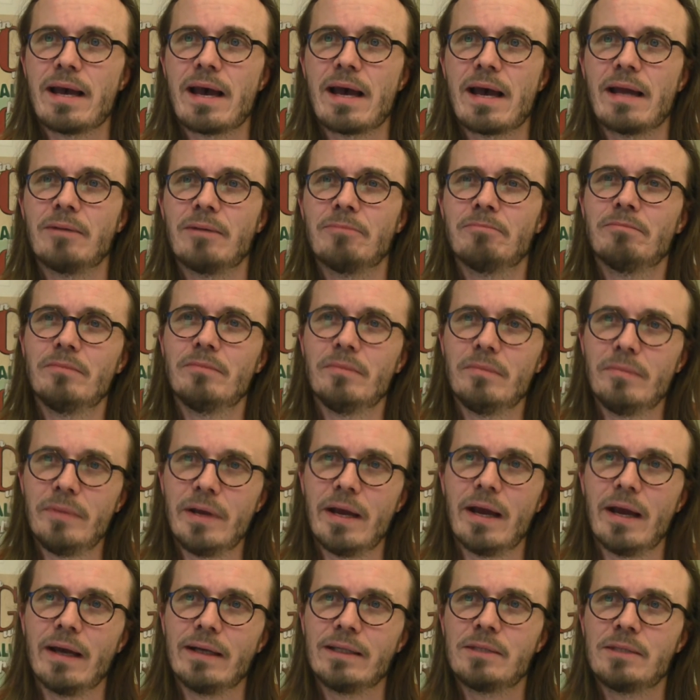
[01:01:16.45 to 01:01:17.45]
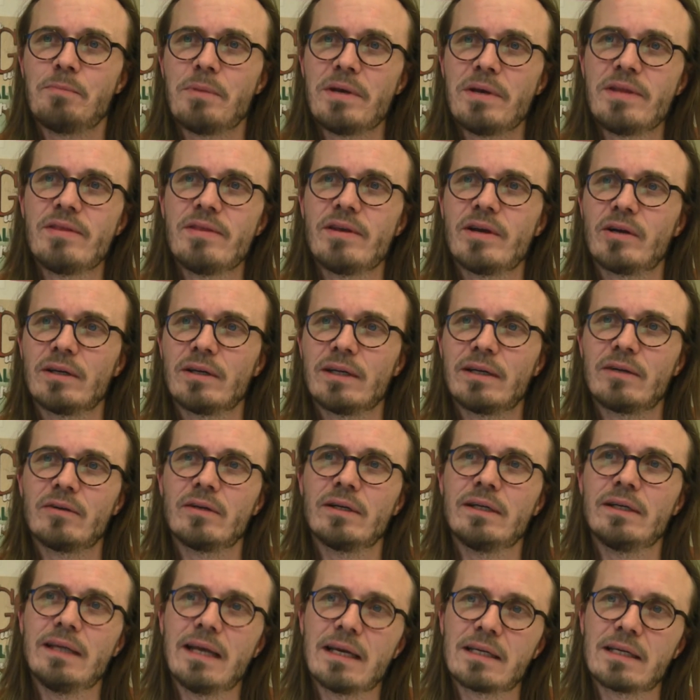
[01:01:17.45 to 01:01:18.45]
and yeah, it's been there
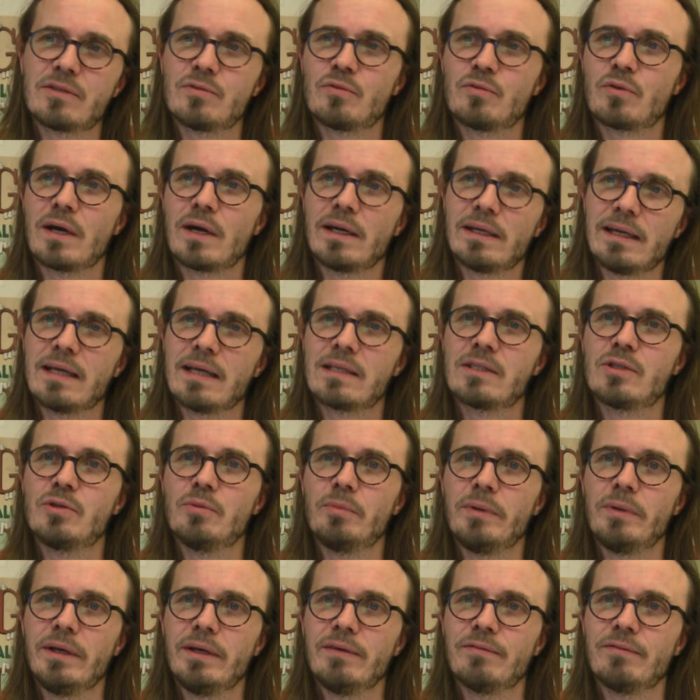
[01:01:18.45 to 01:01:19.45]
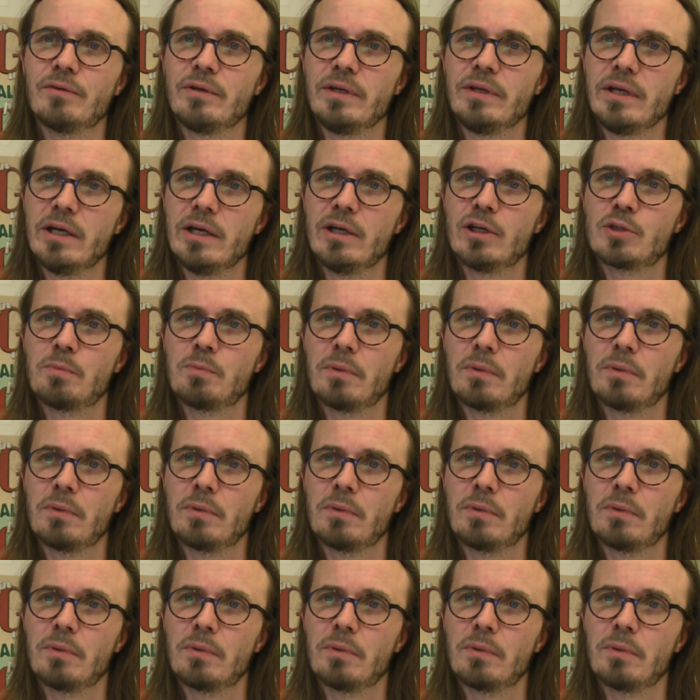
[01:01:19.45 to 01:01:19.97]
literally right next to me for years,